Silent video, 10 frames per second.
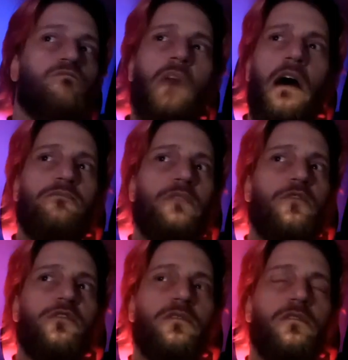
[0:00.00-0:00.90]
I've
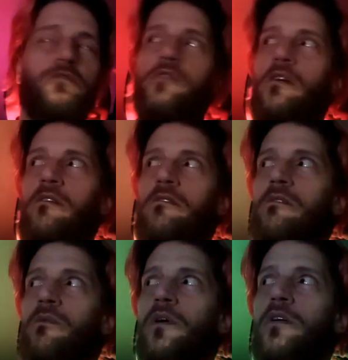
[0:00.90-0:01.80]
never snitched on a
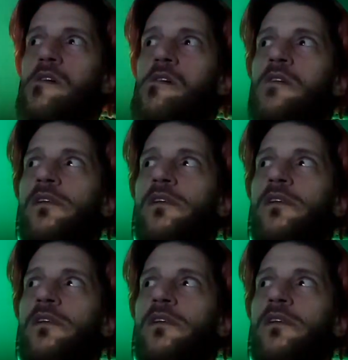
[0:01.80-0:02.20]
coworker.